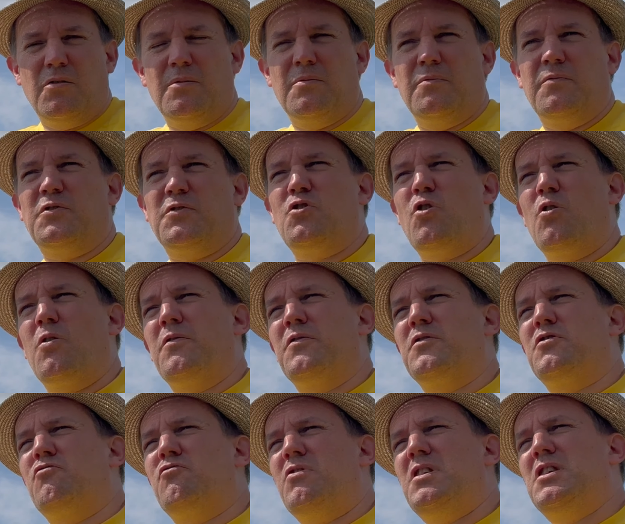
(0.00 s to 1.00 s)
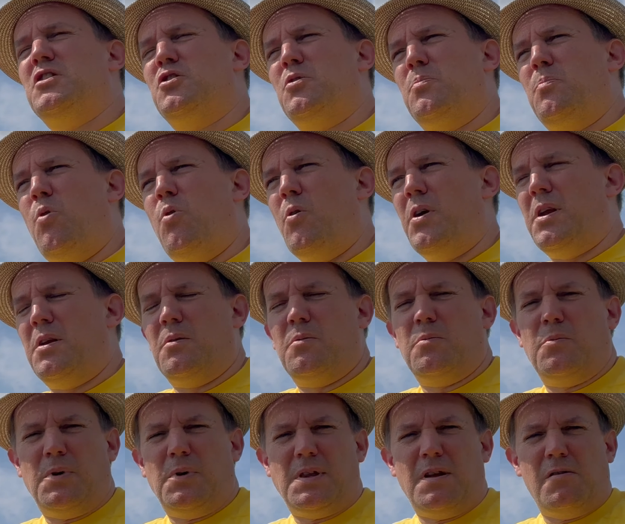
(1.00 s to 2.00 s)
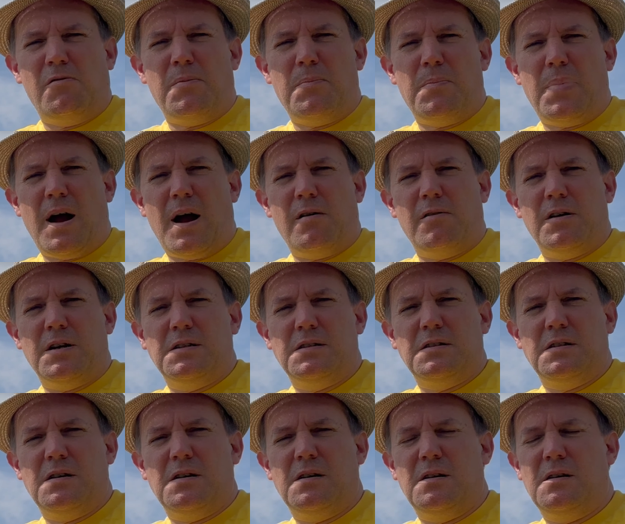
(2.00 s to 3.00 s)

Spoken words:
photographers reach a point when they're embarrassed,